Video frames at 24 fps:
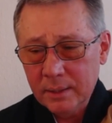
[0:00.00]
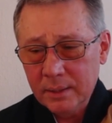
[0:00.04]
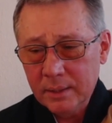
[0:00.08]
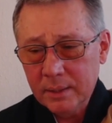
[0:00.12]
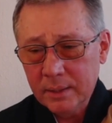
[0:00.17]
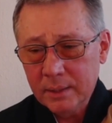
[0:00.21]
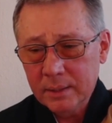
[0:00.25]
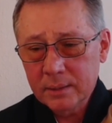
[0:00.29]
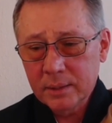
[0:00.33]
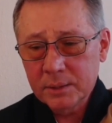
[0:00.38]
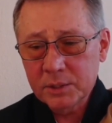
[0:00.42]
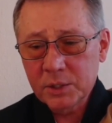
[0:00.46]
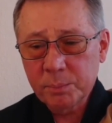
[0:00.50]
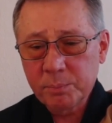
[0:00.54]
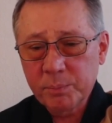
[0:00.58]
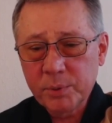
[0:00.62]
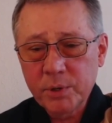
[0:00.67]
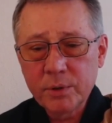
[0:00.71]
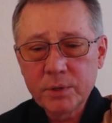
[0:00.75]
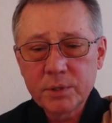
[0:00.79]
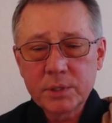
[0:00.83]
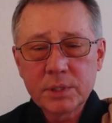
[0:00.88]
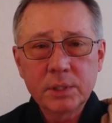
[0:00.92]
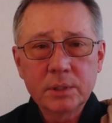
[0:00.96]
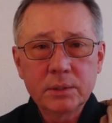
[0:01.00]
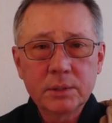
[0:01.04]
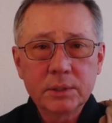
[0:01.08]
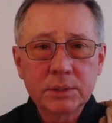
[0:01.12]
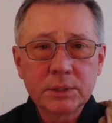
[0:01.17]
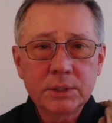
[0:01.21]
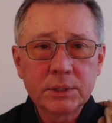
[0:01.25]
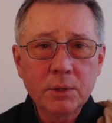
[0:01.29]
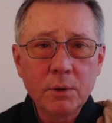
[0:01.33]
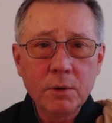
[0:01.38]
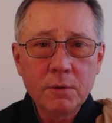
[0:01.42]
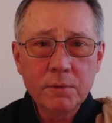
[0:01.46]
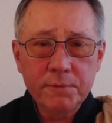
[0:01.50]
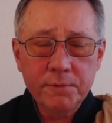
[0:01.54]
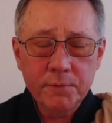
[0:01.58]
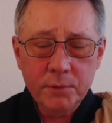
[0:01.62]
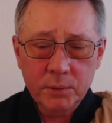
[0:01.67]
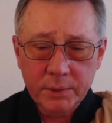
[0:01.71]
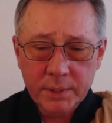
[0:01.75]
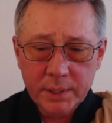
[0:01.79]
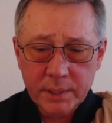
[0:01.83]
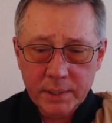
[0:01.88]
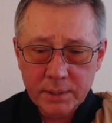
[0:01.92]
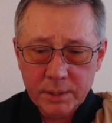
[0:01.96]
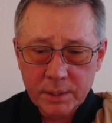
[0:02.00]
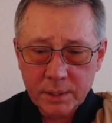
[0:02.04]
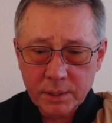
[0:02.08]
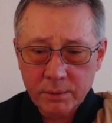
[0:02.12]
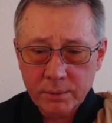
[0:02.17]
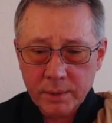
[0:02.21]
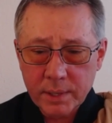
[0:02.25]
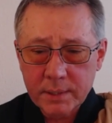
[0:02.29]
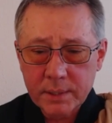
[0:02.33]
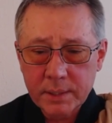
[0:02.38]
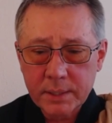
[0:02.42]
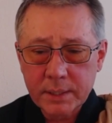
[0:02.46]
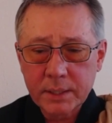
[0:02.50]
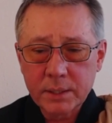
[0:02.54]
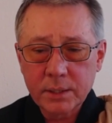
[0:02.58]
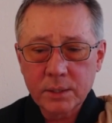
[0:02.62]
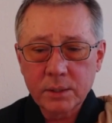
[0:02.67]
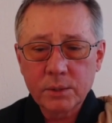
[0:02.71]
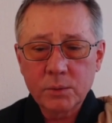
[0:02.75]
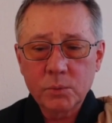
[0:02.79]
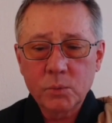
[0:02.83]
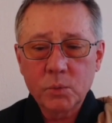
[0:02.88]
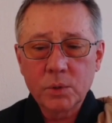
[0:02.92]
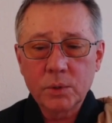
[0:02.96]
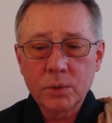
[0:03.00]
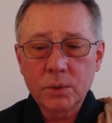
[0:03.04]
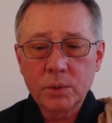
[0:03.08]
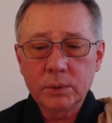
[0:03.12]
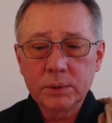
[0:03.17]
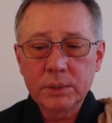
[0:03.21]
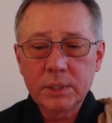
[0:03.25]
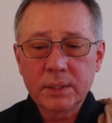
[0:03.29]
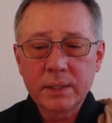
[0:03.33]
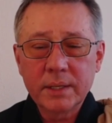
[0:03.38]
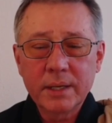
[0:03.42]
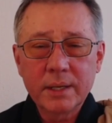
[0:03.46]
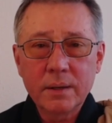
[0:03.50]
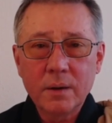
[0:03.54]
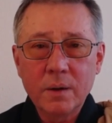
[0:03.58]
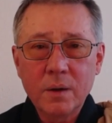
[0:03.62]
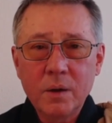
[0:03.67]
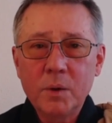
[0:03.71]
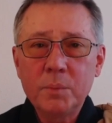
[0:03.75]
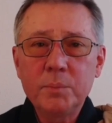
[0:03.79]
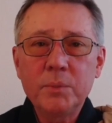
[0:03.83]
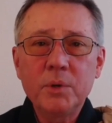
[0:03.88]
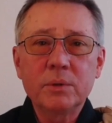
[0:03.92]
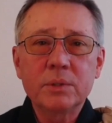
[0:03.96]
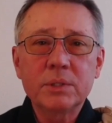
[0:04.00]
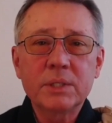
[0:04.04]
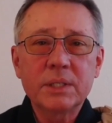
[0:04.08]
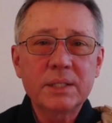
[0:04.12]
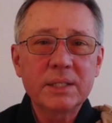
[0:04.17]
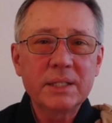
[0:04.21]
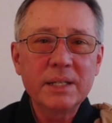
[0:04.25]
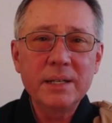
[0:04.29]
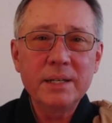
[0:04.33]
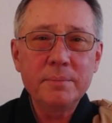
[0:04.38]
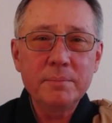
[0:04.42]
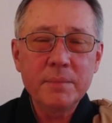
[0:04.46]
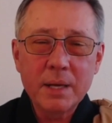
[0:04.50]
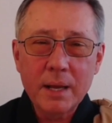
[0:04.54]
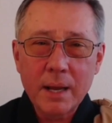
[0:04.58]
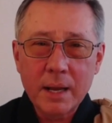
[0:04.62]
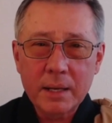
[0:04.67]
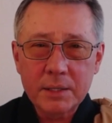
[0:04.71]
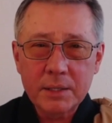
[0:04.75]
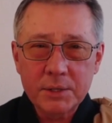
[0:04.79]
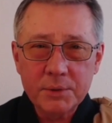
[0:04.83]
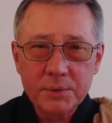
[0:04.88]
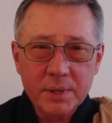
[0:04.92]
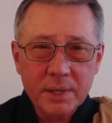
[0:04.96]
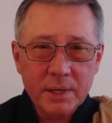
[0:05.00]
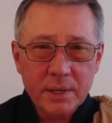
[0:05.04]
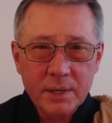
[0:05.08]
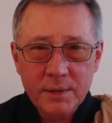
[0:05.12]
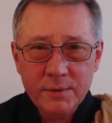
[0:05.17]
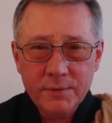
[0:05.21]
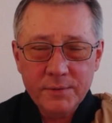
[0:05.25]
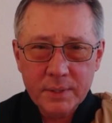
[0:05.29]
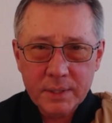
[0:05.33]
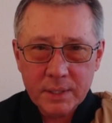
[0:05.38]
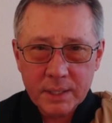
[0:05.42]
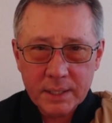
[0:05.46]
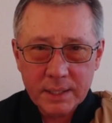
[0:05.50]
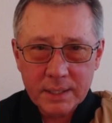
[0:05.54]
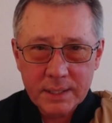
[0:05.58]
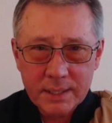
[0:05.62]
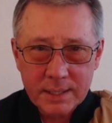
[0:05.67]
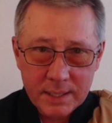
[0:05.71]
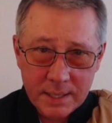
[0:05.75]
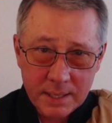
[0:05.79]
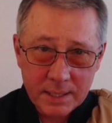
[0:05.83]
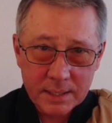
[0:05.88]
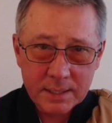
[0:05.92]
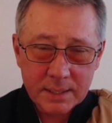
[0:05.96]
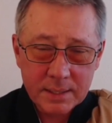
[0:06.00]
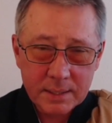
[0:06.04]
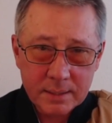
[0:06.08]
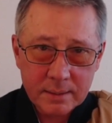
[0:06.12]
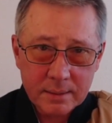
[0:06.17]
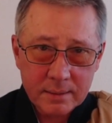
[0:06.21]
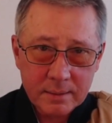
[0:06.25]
Such a person is so fully integrated into the world that they almost seem not to even exist.